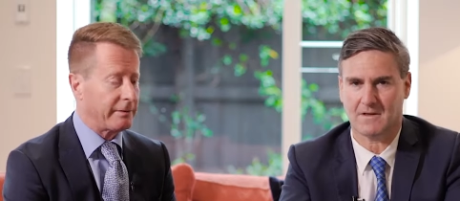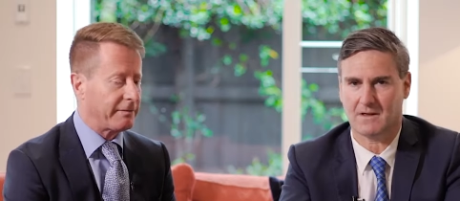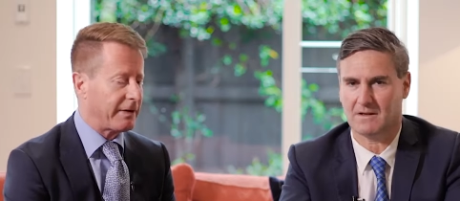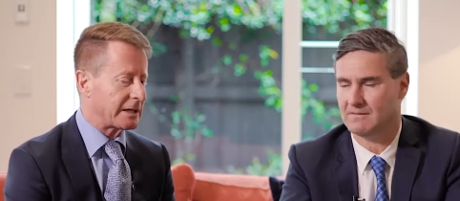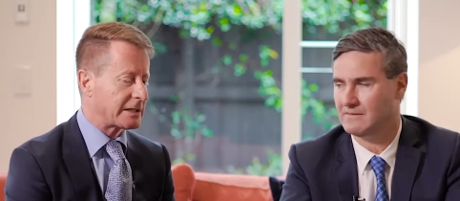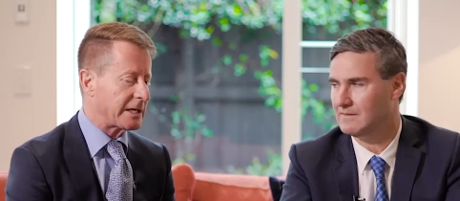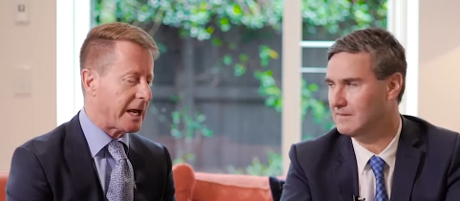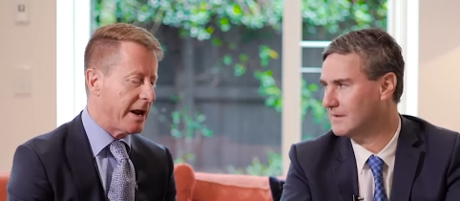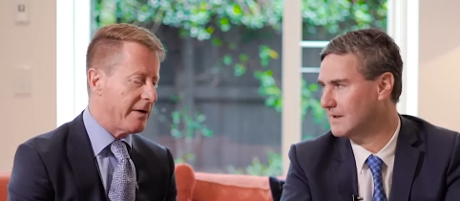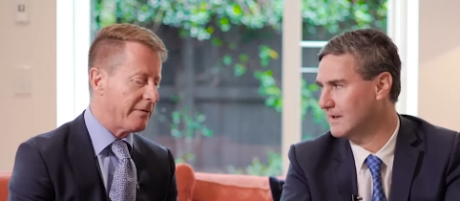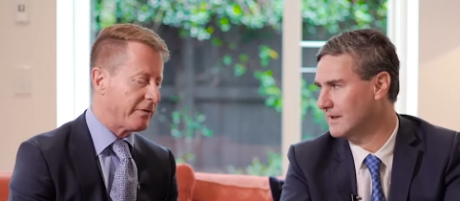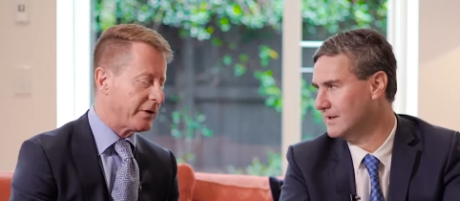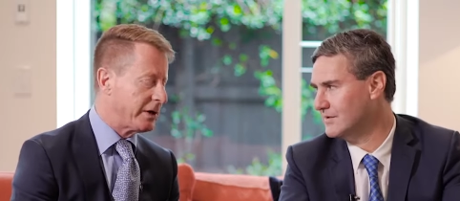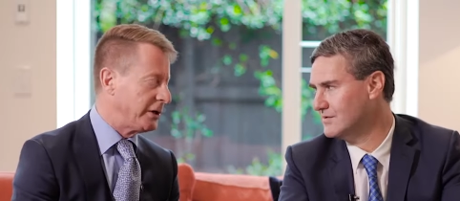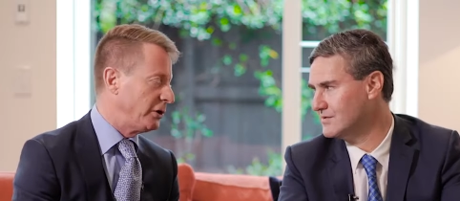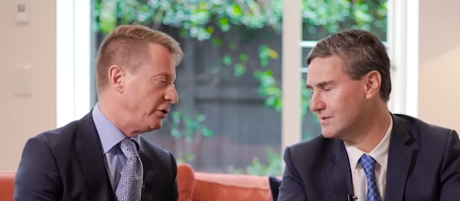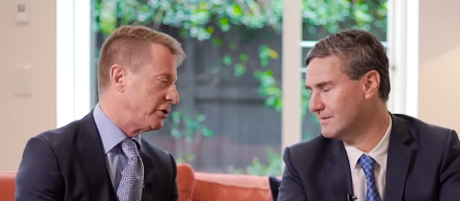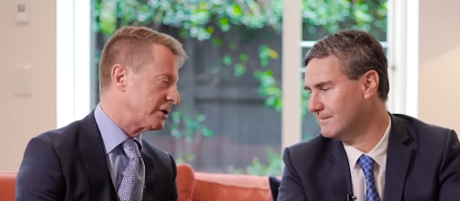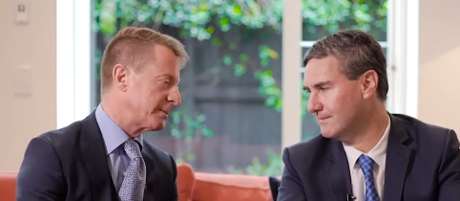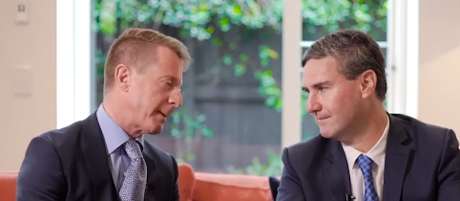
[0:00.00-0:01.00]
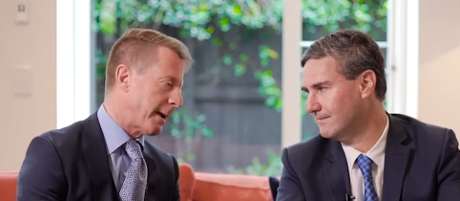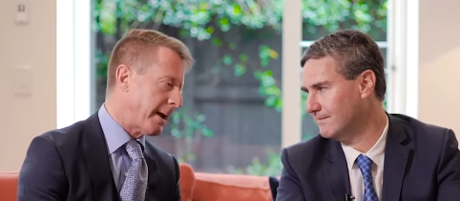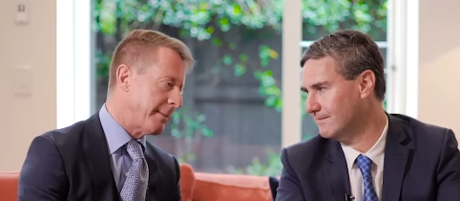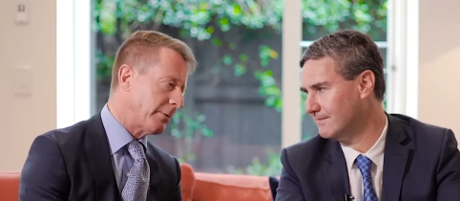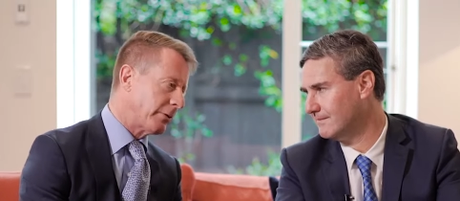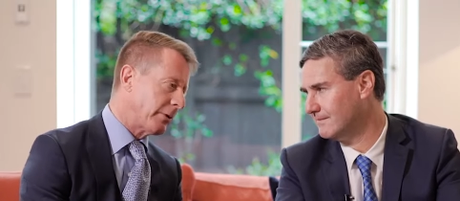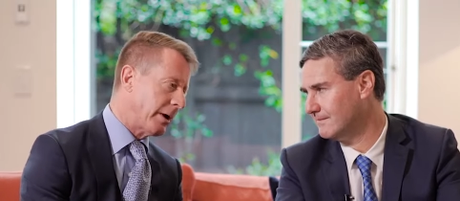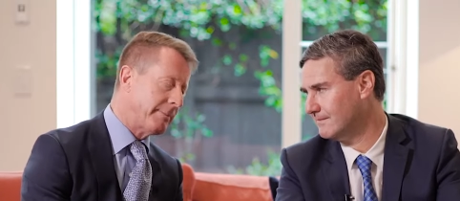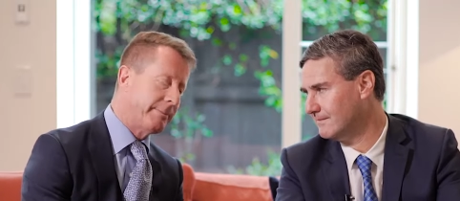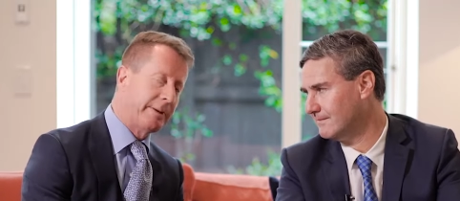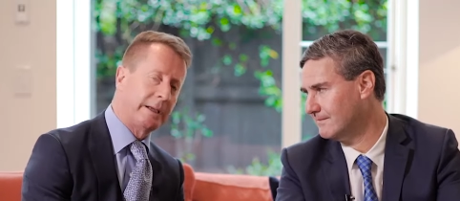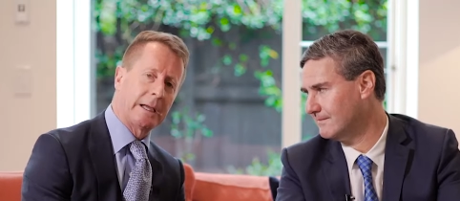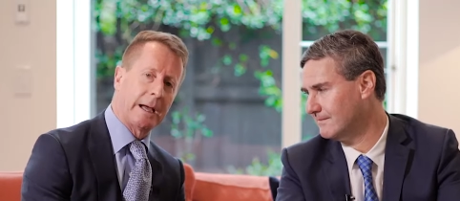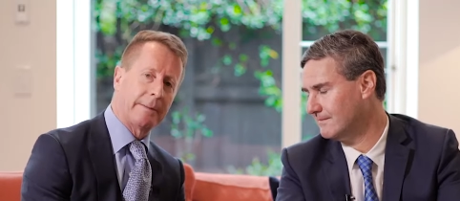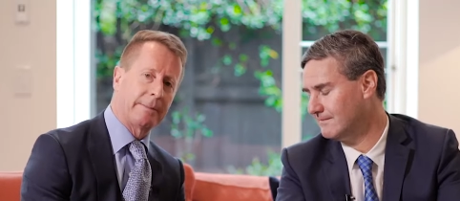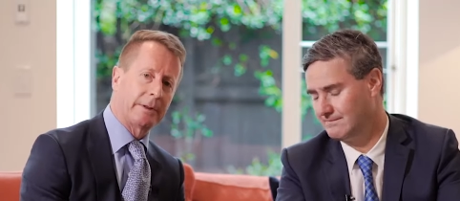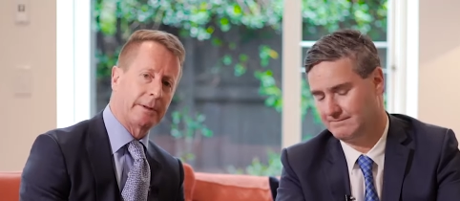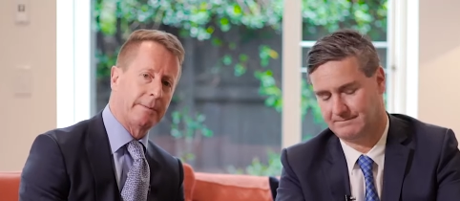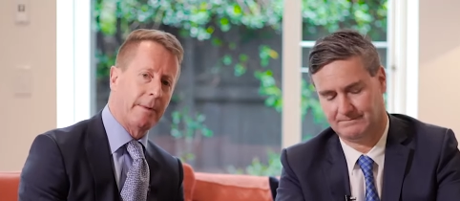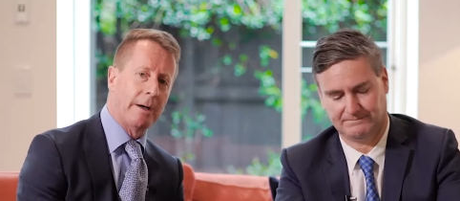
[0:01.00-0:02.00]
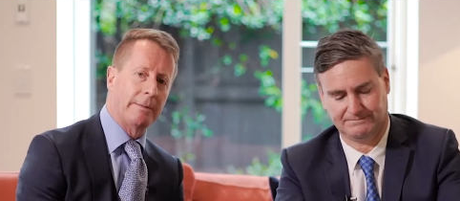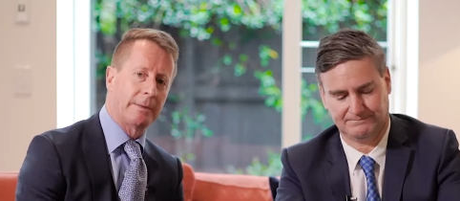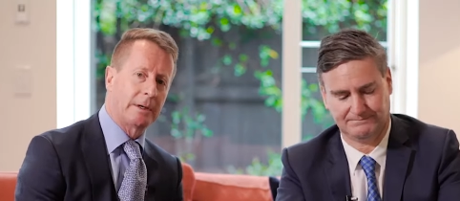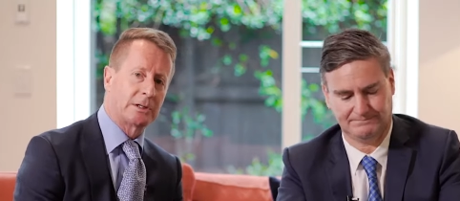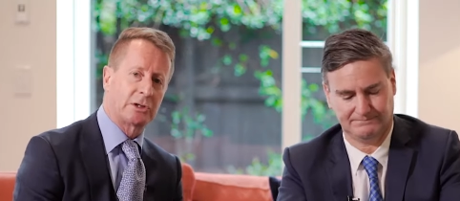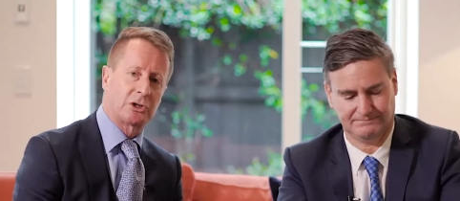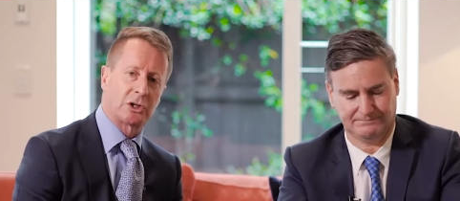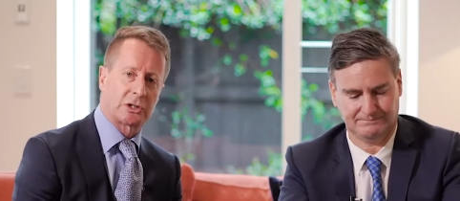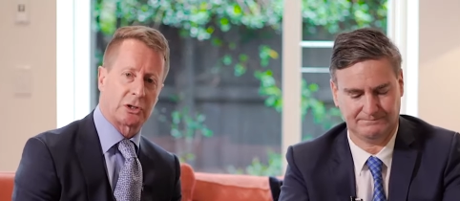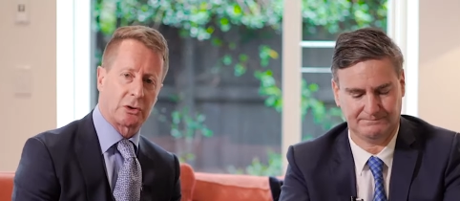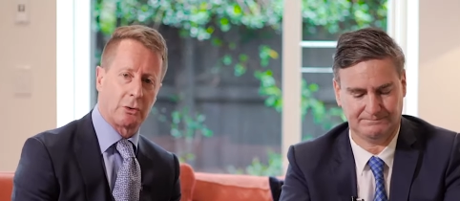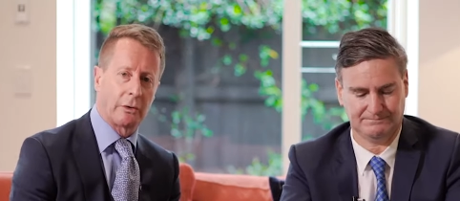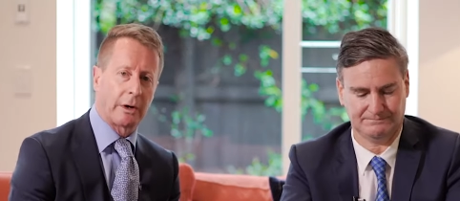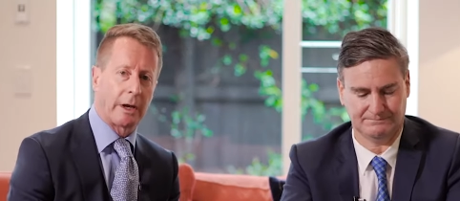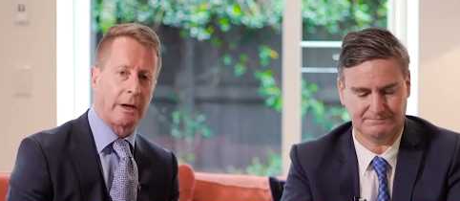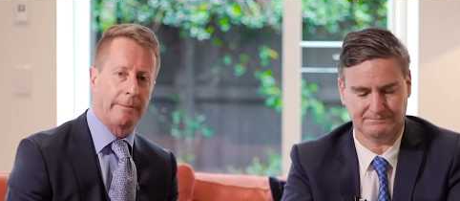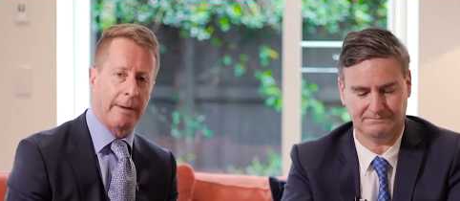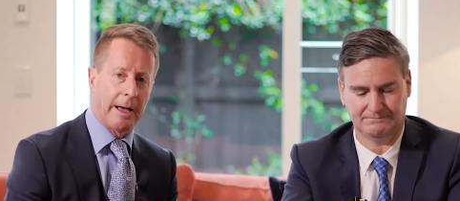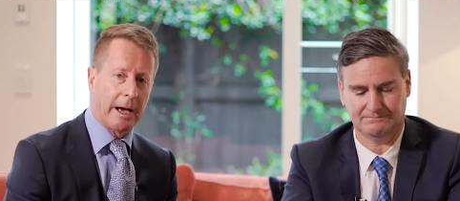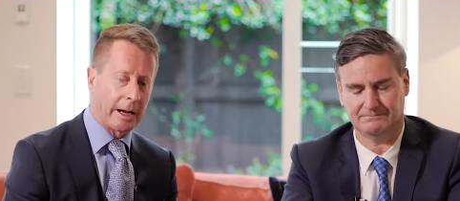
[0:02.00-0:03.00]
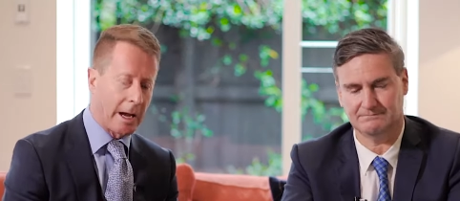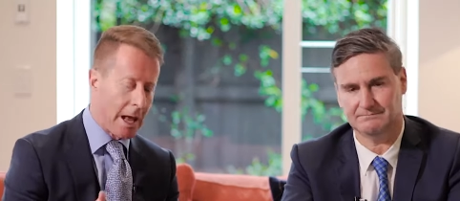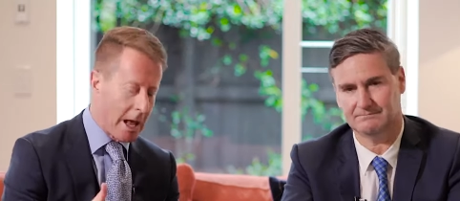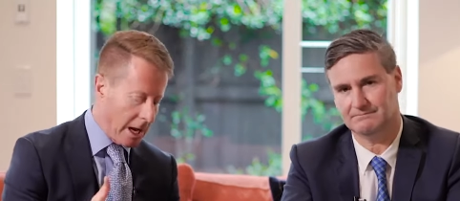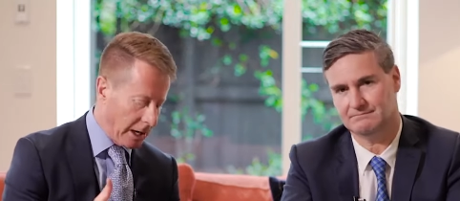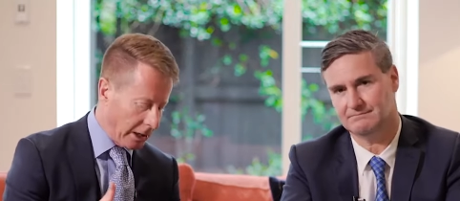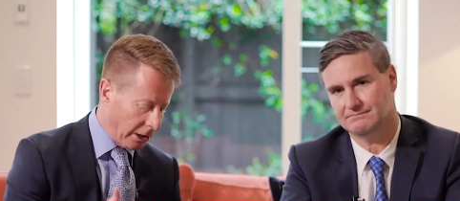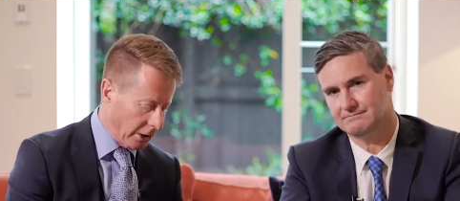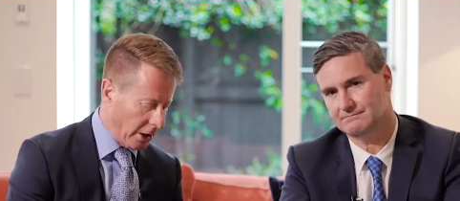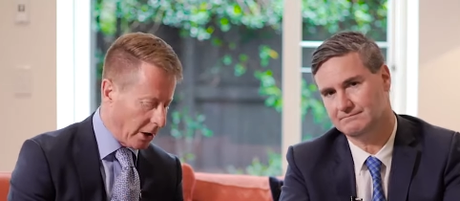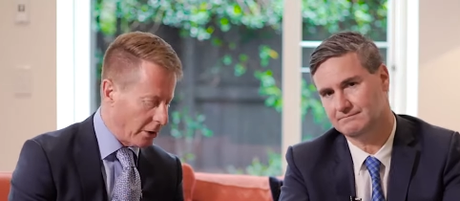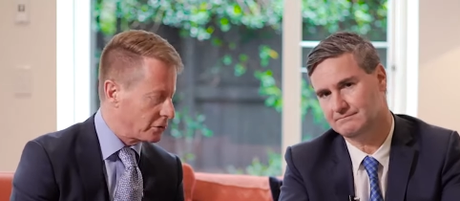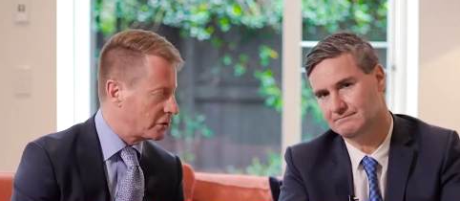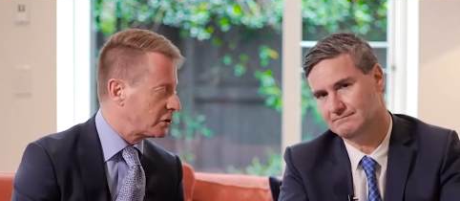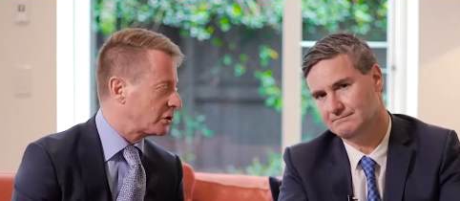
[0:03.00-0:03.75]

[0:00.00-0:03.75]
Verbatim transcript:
Speaker 1: In fact, every newspaper I pick up at the moment is just talking about low